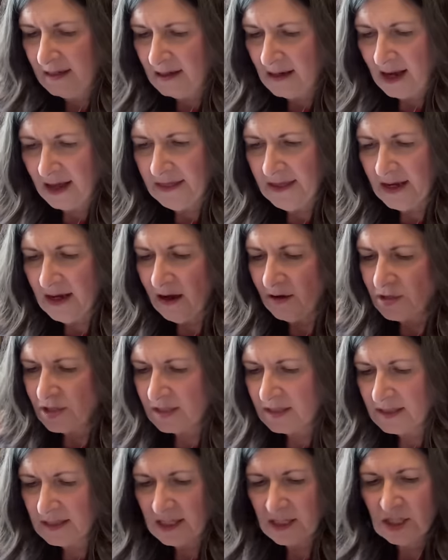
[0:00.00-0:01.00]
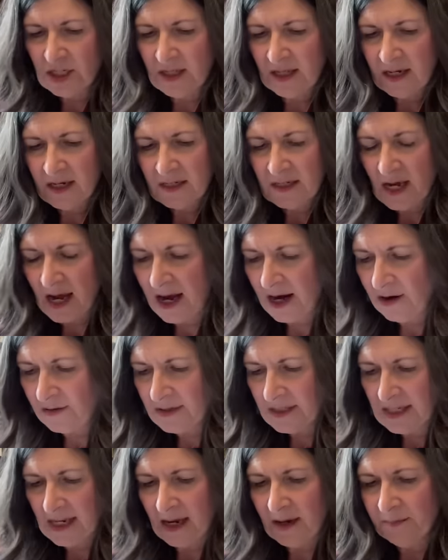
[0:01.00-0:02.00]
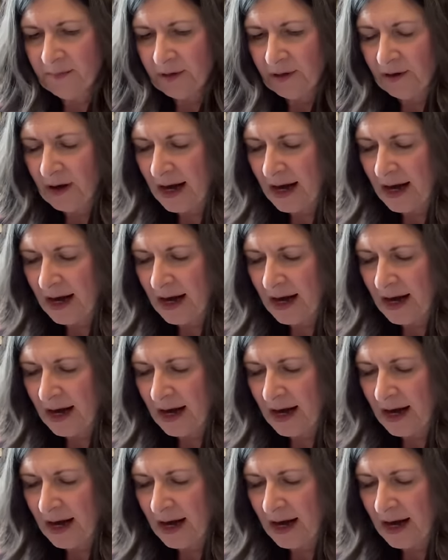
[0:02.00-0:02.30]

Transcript: I think I'll just stitch the entire sampler.